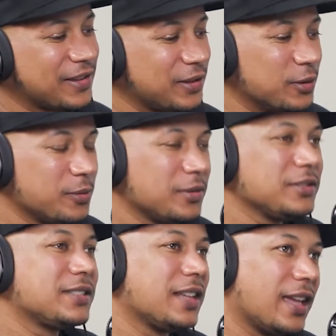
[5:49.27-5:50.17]
You were
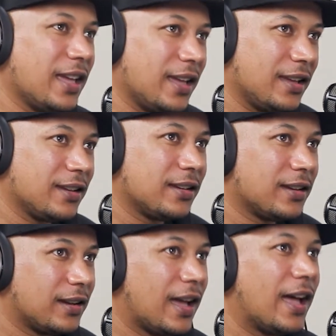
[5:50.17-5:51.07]
saying
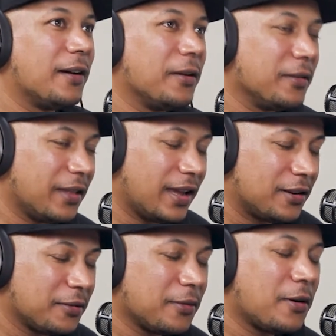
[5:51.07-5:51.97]
how
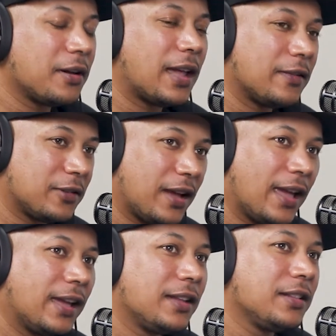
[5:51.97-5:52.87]
later on, after
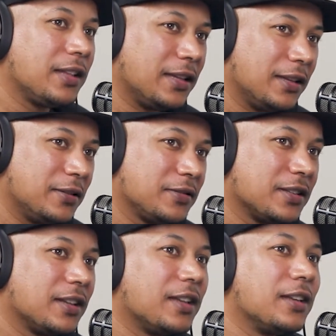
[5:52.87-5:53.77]
Anne leaves,
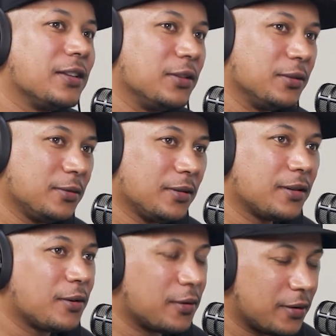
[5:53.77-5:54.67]
you are
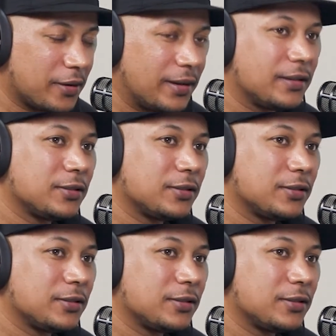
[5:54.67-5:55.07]
going